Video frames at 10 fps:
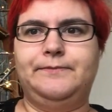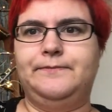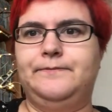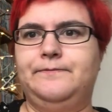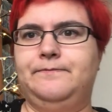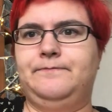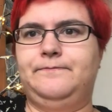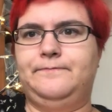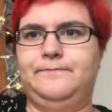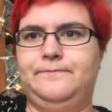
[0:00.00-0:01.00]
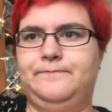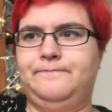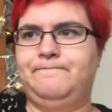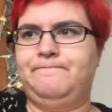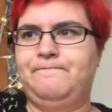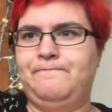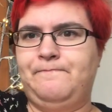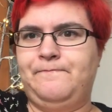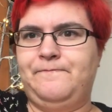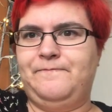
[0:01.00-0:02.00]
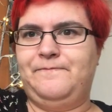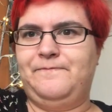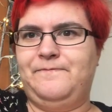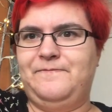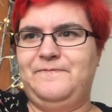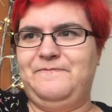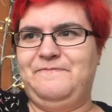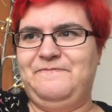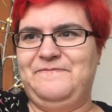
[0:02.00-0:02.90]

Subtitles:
Nobody speaks.